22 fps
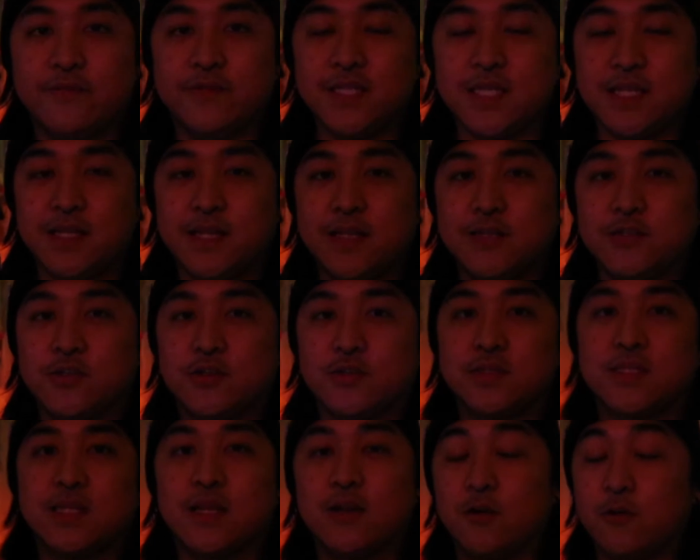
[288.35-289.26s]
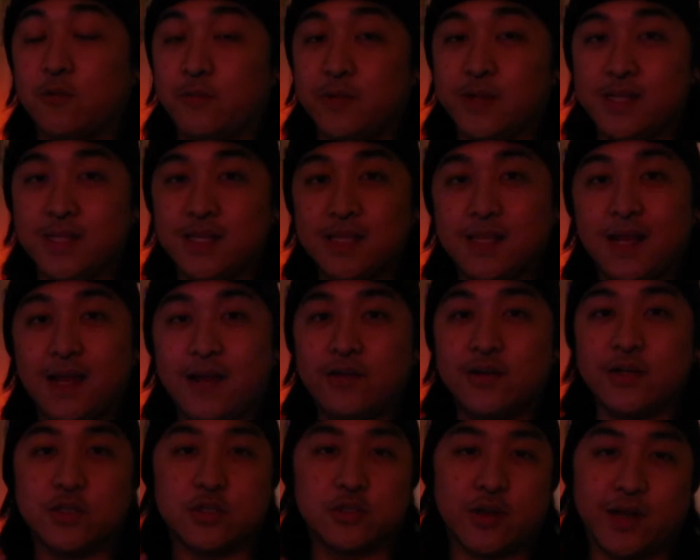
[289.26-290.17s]
of teenagers that are really
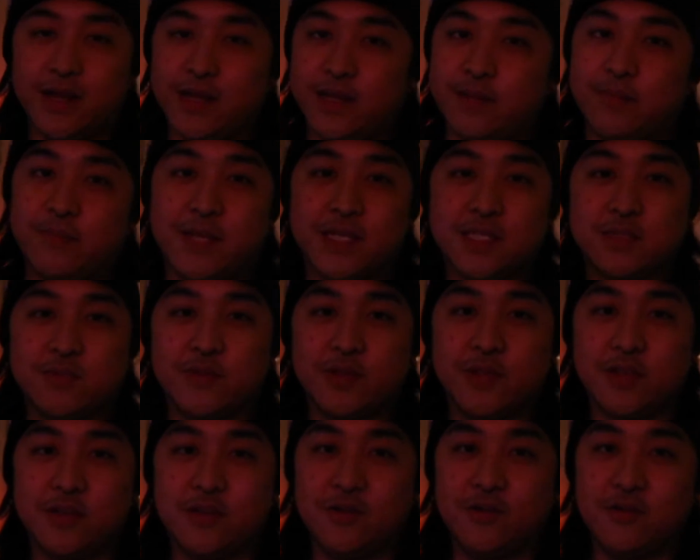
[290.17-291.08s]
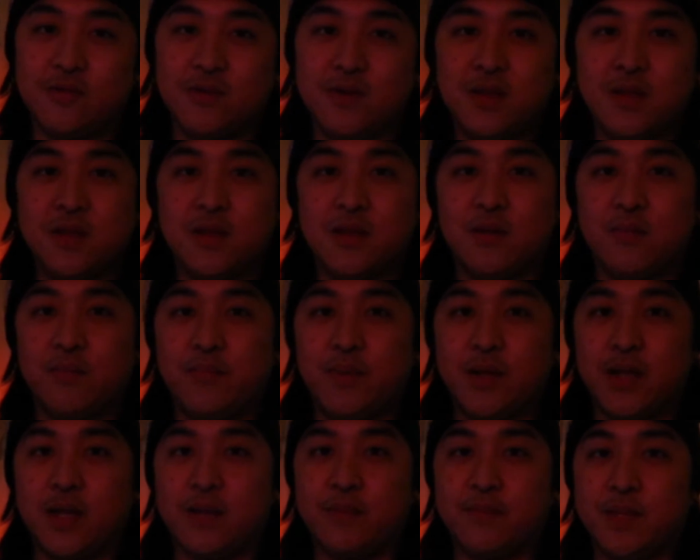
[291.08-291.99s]
loud and try and mess with you,
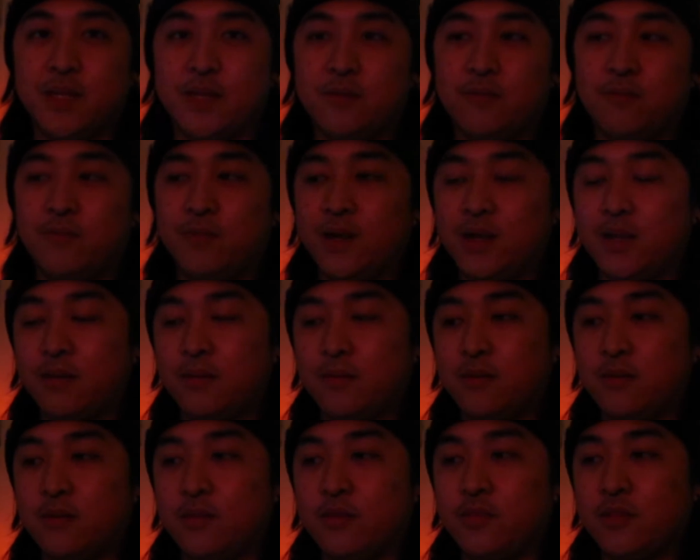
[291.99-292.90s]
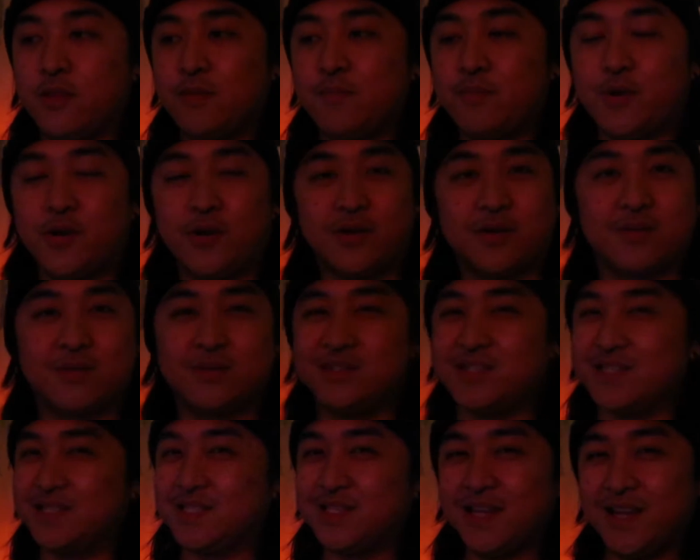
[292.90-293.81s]
but I mean, what theme park
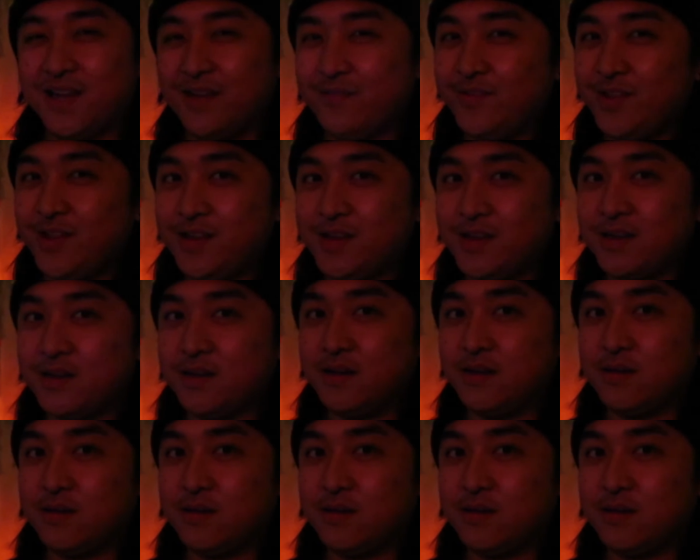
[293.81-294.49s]
doesn't have that